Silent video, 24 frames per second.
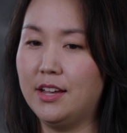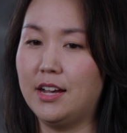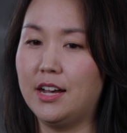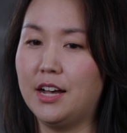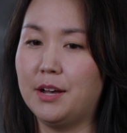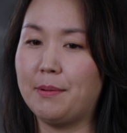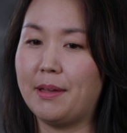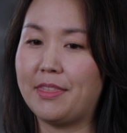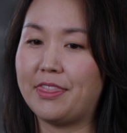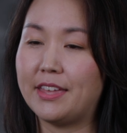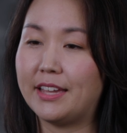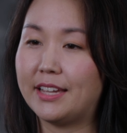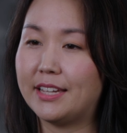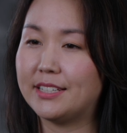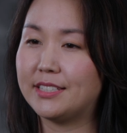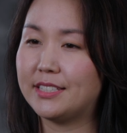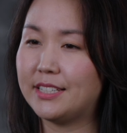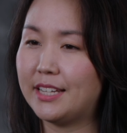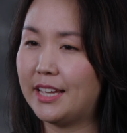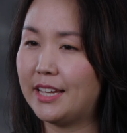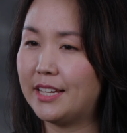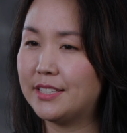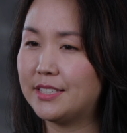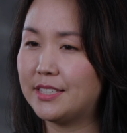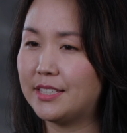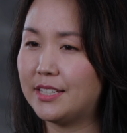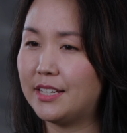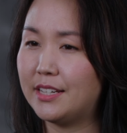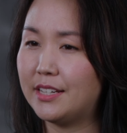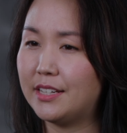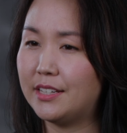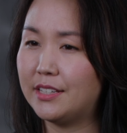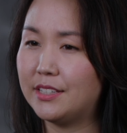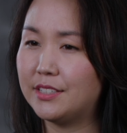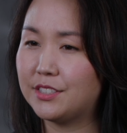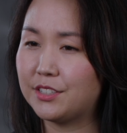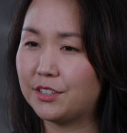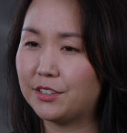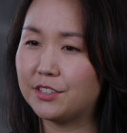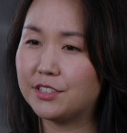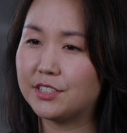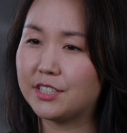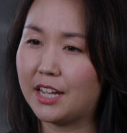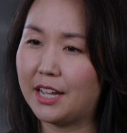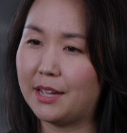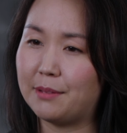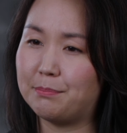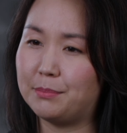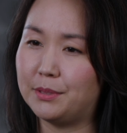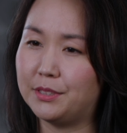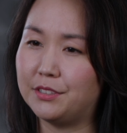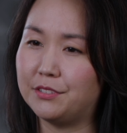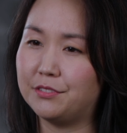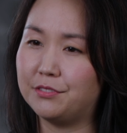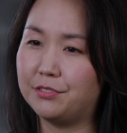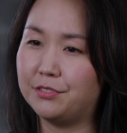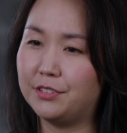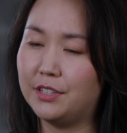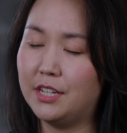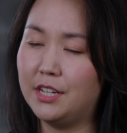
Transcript: I think it takes a certain type of